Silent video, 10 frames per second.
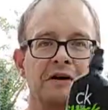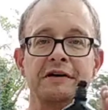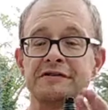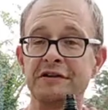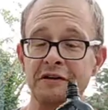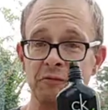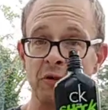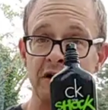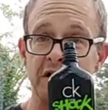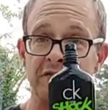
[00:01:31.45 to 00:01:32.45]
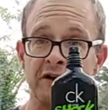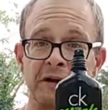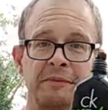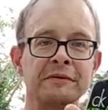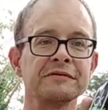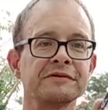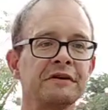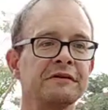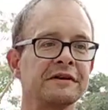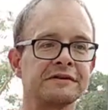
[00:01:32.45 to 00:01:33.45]
Still widely available. So
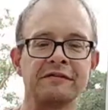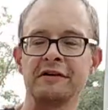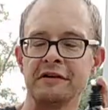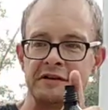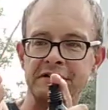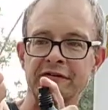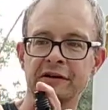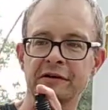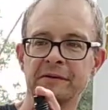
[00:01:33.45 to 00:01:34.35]
let's have a go.